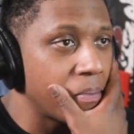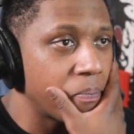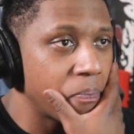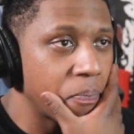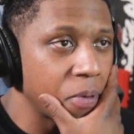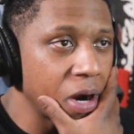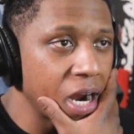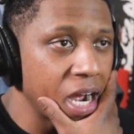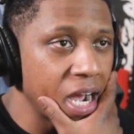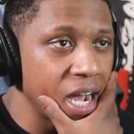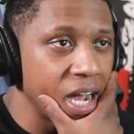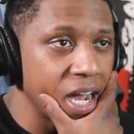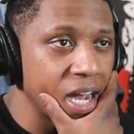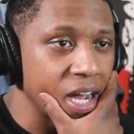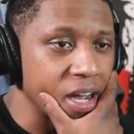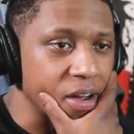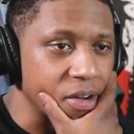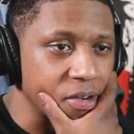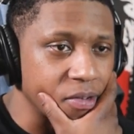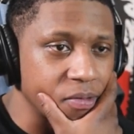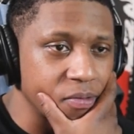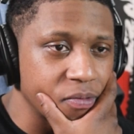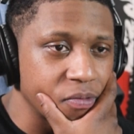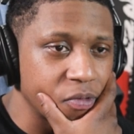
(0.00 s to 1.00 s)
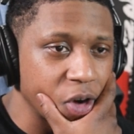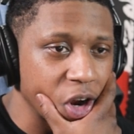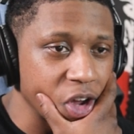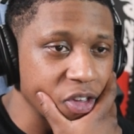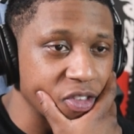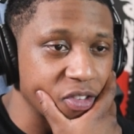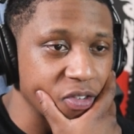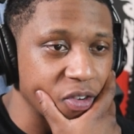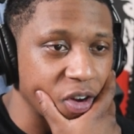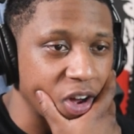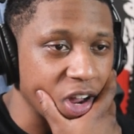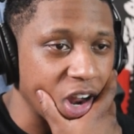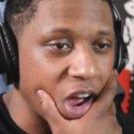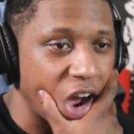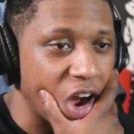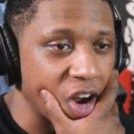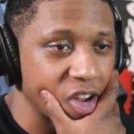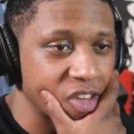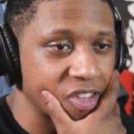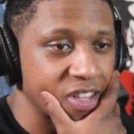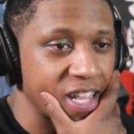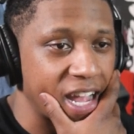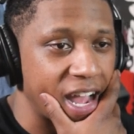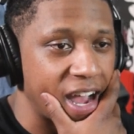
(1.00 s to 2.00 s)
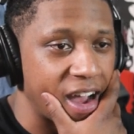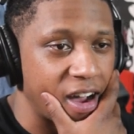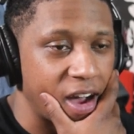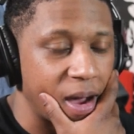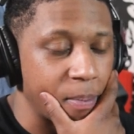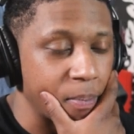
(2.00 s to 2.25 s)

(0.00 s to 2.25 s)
Bruh. First of all, the art style,